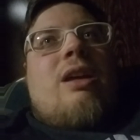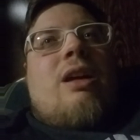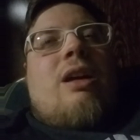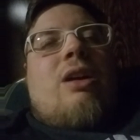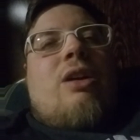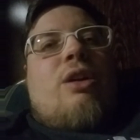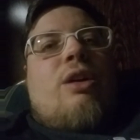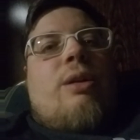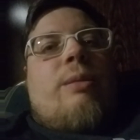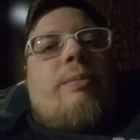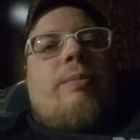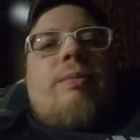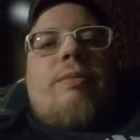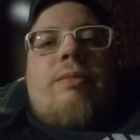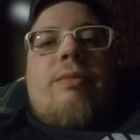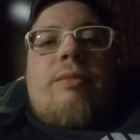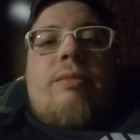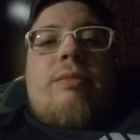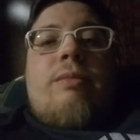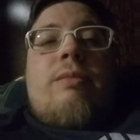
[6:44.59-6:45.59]
Um,
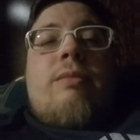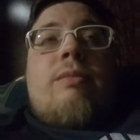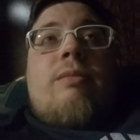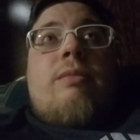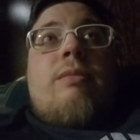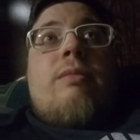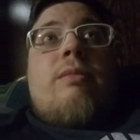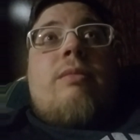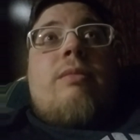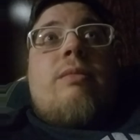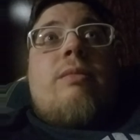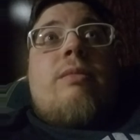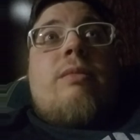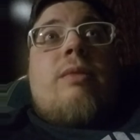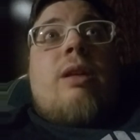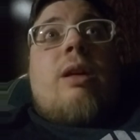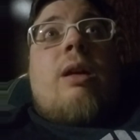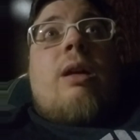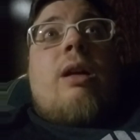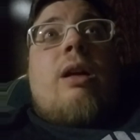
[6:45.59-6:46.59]

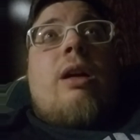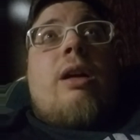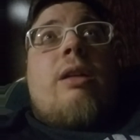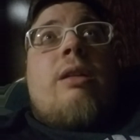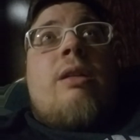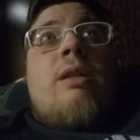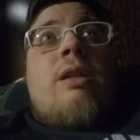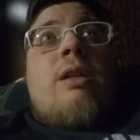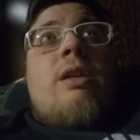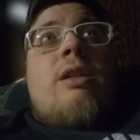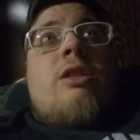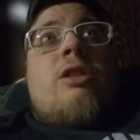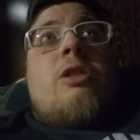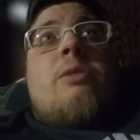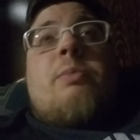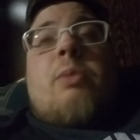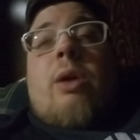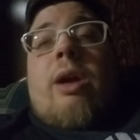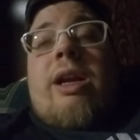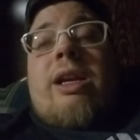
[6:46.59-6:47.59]
uh,
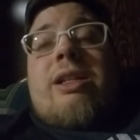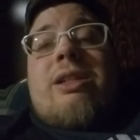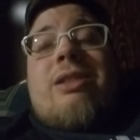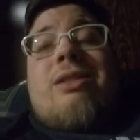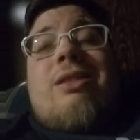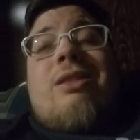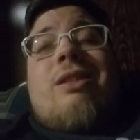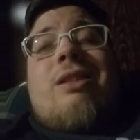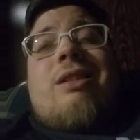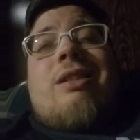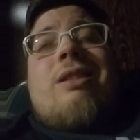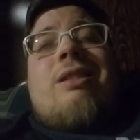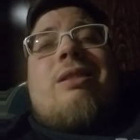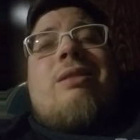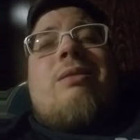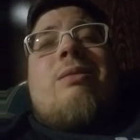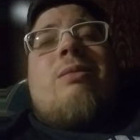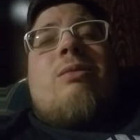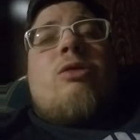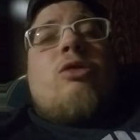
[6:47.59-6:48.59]
sprays the
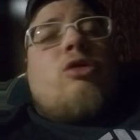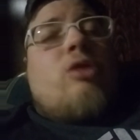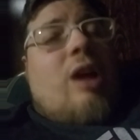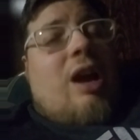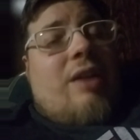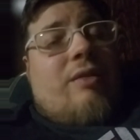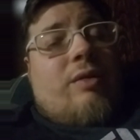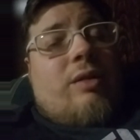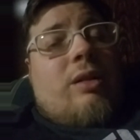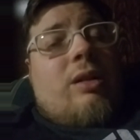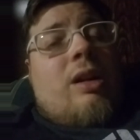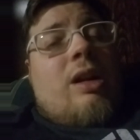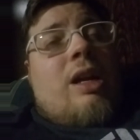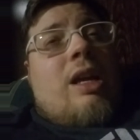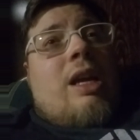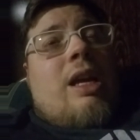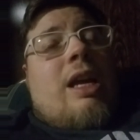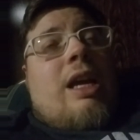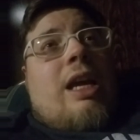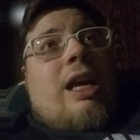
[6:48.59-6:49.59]
driver
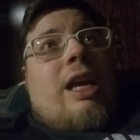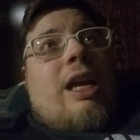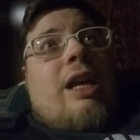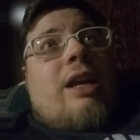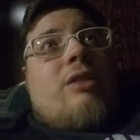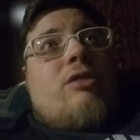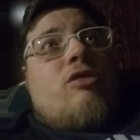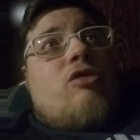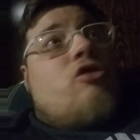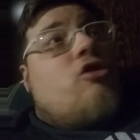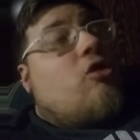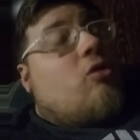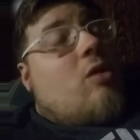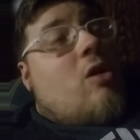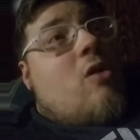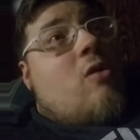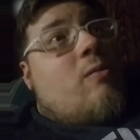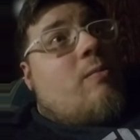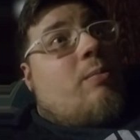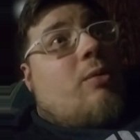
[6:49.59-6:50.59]
and
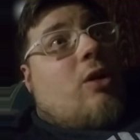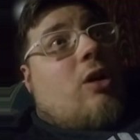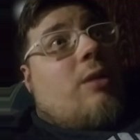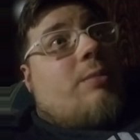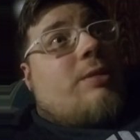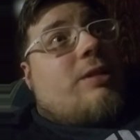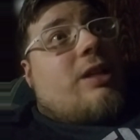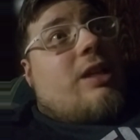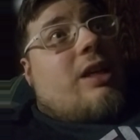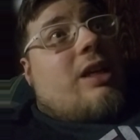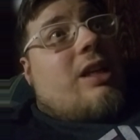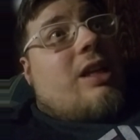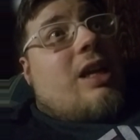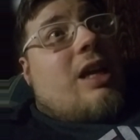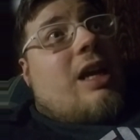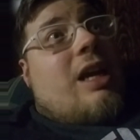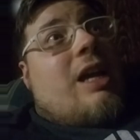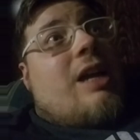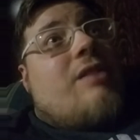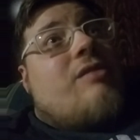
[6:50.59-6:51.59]
Jerome pops in
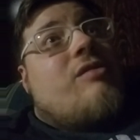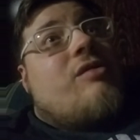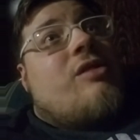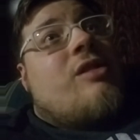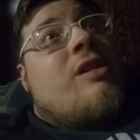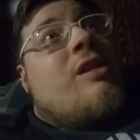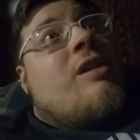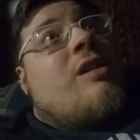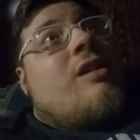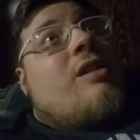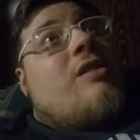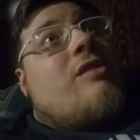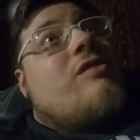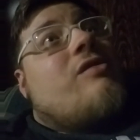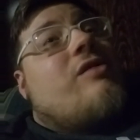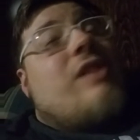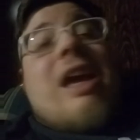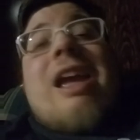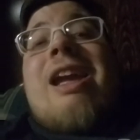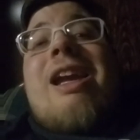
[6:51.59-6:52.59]
and
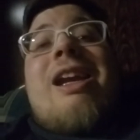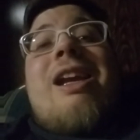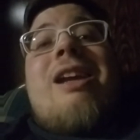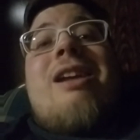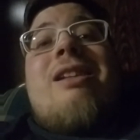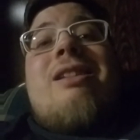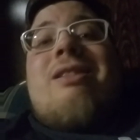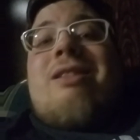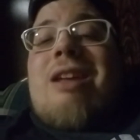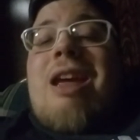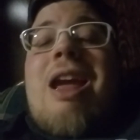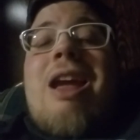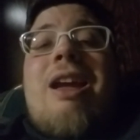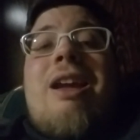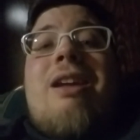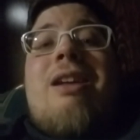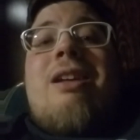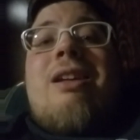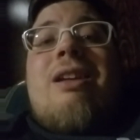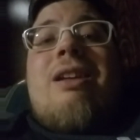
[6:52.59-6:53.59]
they
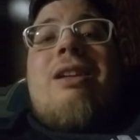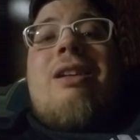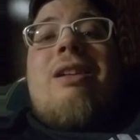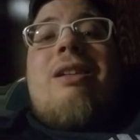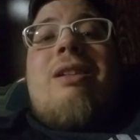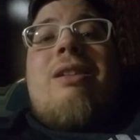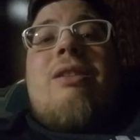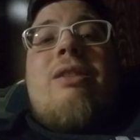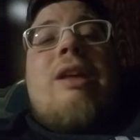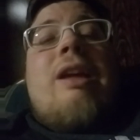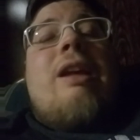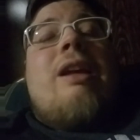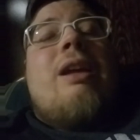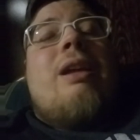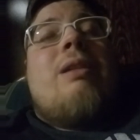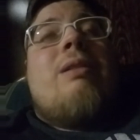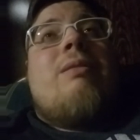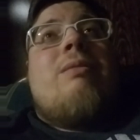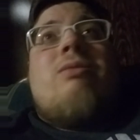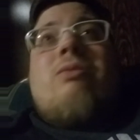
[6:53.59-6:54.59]
take
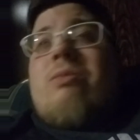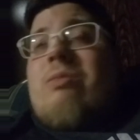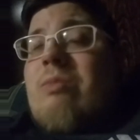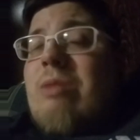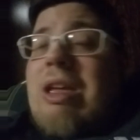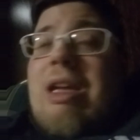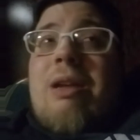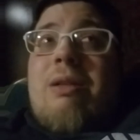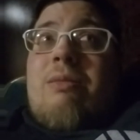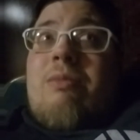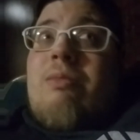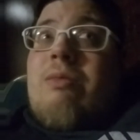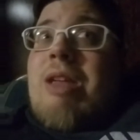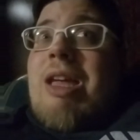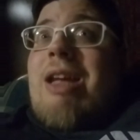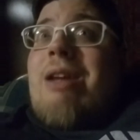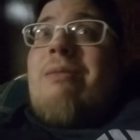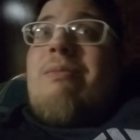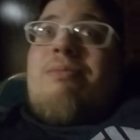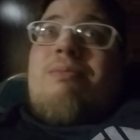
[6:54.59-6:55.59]
they they
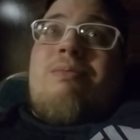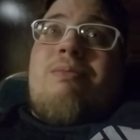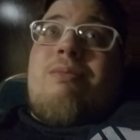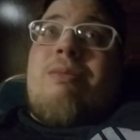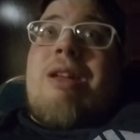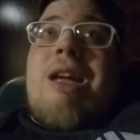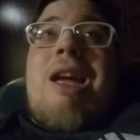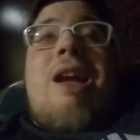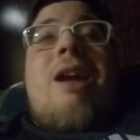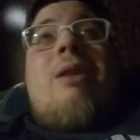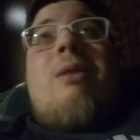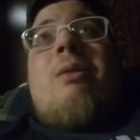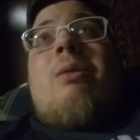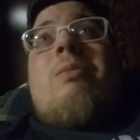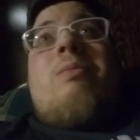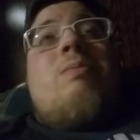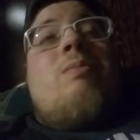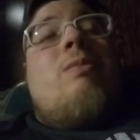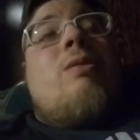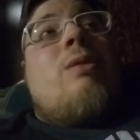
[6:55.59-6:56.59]
they take
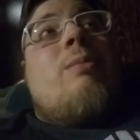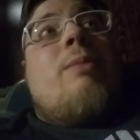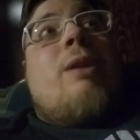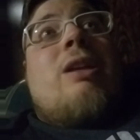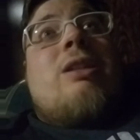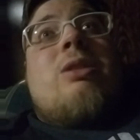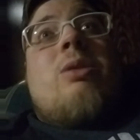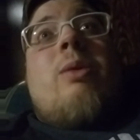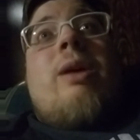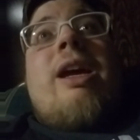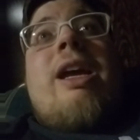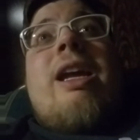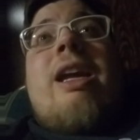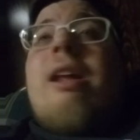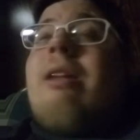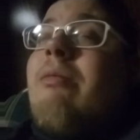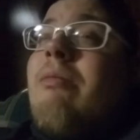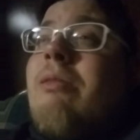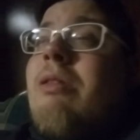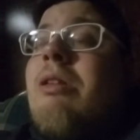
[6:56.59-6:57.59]
the bus away
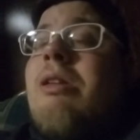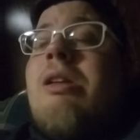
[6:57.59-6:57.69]
and